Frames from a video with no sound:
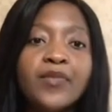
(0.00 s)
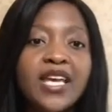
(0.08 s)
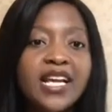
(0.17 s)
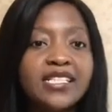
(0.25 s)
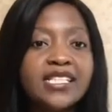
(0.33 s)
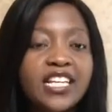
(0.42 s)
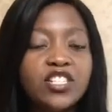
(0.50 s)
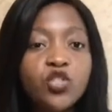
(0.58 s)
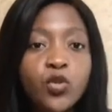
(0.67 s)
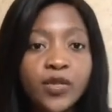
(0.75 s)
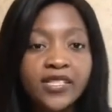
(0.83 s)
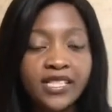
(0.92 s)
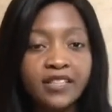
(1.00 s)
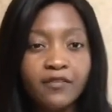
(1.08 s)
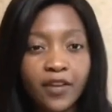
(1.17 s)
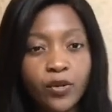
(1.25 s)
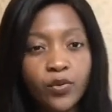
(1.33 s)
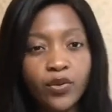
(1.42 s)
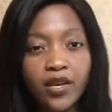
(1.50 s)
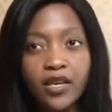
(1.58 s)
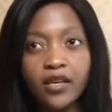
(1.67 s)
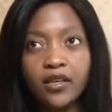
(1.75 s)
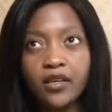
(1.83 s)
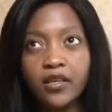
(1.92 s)
its intrinsic value
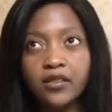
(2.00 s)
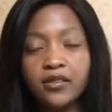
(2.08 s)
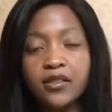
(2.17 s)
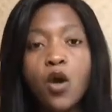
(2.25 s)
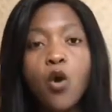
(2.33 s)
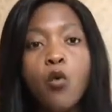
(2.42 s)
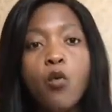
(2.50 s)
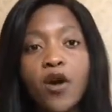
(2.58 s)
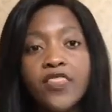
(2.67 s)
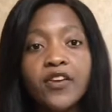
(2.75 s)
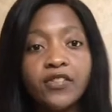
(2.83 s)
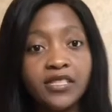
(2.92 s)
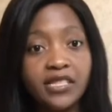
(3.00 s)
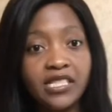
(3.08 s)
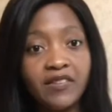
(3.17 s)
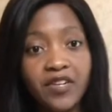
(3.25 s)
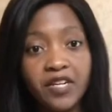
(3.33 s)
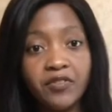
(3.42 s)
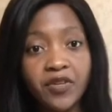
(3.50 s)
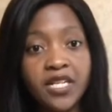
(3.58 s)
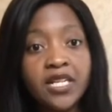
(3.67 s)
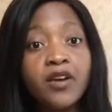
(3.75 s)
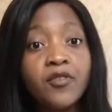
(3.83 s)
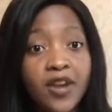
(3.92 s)
is
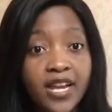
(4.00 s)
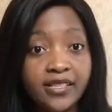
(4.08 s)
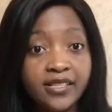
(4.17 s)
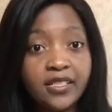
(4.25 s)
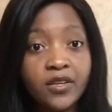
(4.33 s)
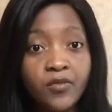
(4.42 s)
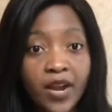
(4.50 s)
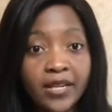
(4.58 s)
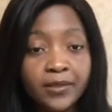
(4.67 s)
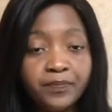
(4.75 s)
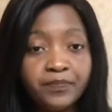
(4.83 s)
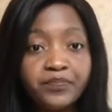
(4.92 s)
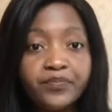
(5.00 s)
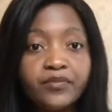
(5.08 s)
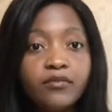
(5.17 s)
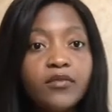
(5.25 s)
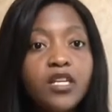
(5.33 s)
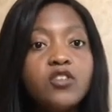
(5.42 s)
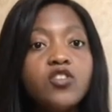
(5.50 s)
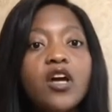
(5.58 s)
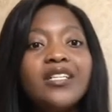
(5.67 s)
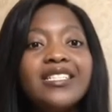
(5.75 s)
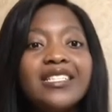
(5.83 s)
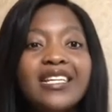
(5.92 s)
1,700 rands, right?
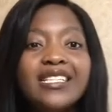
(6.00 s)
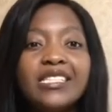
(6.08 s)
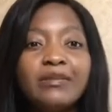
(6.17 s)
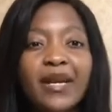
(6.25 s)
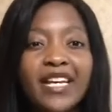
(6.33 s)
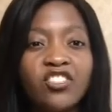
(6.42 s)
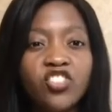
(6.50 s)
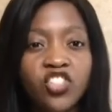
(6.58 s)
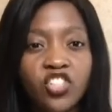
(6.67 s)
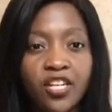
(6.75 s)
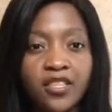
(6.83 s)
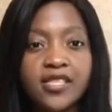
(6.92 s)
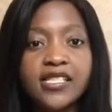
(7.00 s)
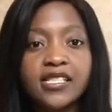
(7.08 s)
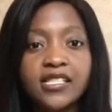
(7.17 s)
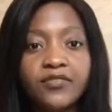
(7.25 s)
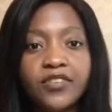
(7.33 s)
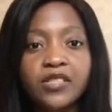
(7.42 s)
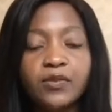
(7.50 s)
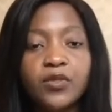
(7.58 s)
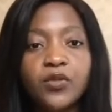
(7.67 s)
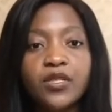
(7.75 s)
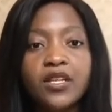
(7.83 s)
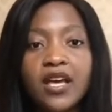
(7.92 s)
Not its market share. There's a difference
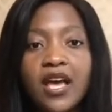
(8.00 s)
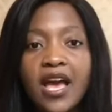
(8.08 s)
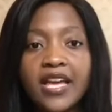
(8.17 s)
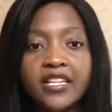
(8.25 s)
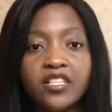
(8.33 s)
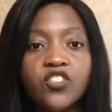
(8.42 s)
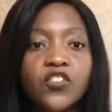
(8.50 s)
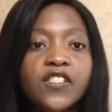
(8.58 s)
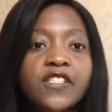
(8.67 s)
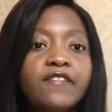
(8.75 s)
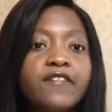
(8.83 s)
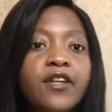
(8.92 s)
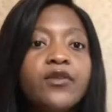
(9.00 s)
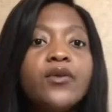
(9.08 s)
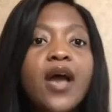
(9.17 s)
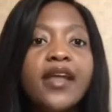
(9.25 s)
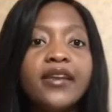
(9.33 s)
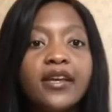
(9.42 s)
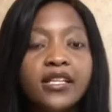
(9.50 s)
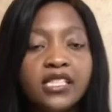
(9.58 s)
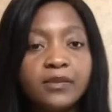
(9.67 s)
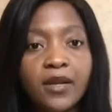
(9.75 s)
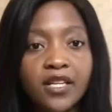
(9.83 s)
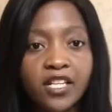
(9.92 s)
between an intrinsic value and
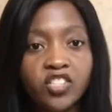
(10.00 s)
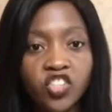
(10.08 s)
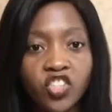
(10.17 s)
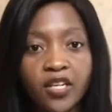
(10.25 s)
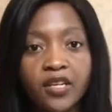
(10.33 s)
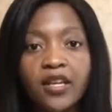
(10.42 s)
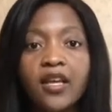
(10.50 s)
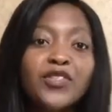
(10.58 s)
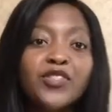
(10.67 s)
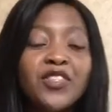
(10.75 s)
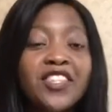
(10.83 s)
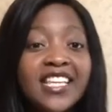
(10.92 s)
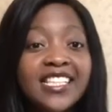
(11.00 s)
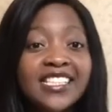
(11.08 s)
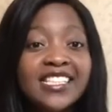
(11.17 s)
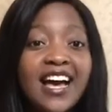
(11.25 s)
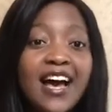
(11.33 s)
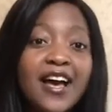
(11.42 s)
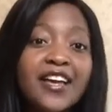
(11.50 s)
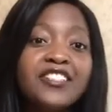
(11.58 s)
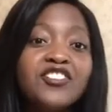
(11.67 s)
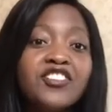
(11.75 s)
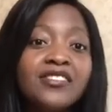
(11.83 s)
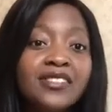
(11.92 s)
its market share. So this
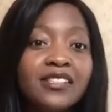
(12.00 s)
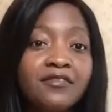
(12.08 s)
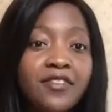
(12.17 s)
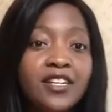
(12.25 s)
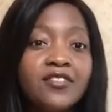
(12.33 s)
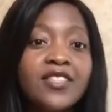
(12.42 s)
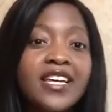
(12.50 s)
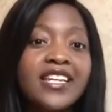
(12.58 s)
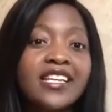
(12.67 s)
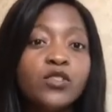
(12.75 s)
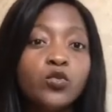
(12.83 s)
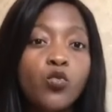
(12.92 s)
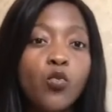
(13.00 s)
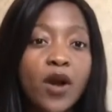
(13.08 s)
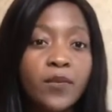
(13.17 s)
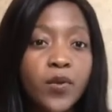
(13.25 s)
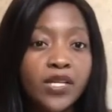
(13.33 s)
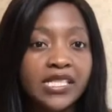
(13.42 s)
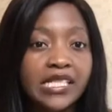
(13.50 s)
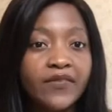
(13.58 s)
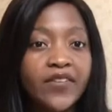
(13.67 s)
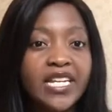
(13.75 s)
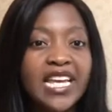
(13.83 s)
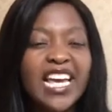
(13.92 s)
intrinsic value that is
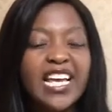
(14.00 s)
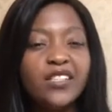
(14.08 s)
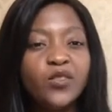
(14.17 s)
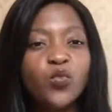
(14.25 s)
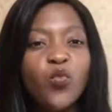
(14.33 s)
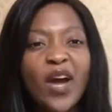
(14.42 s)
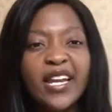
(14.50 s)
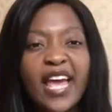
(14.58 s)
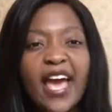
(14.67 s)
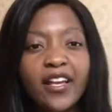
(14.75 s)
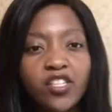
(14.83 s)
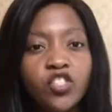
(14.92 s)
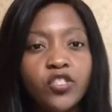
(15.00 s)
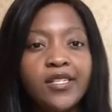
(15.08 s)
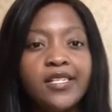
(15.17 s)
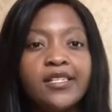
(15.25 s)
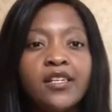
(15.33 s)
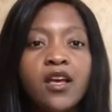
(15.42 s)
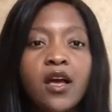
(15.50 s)
1.7 is what actually